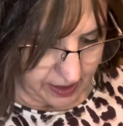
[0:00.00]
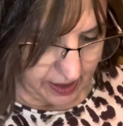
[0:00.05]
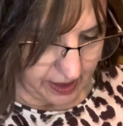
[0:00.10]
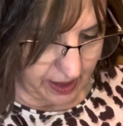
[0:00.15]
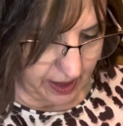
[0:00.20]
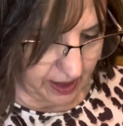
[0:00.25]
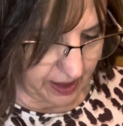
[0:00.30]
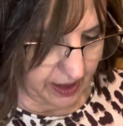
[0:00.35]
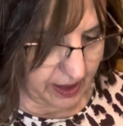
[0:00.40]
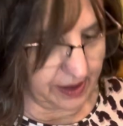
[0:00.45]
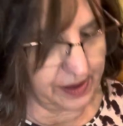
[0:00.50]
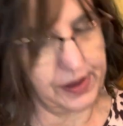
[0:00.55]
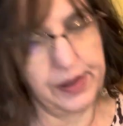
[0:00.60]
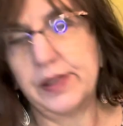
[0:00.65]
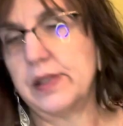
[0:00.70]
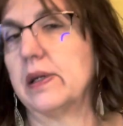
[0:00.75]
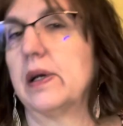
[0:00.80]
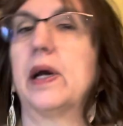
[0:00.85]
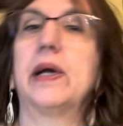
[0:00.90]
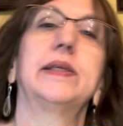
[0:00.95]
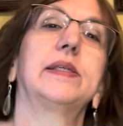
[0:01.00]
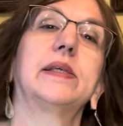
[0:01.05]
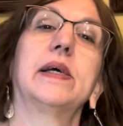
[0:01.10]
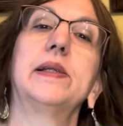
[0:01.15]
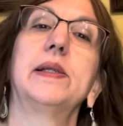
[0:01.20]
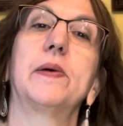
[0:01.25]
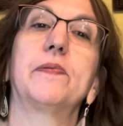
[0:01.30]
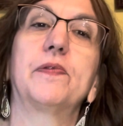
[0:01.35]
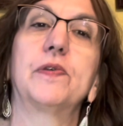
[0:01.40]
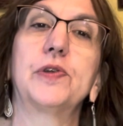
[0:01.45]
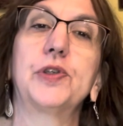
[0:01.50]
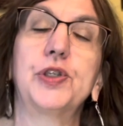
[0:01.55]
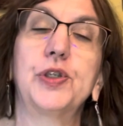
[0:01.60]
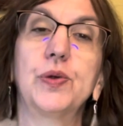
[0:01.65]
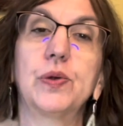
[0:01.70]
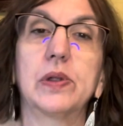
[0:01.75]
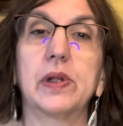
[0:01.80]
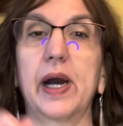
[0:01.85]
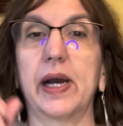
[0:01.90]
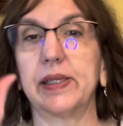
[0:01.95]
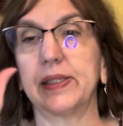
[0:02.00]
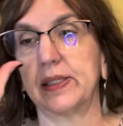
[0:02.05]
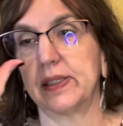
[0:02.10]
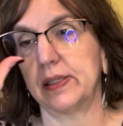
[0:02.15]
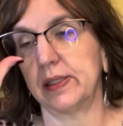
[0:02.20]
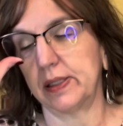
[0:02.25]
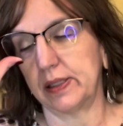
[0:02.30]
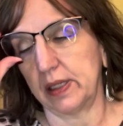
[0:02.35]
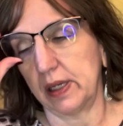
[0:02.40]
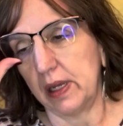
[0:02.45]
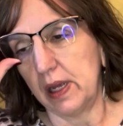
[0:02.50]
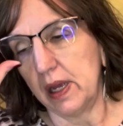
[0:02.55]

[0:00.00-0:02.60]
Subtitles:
And I signed up for 2 classes.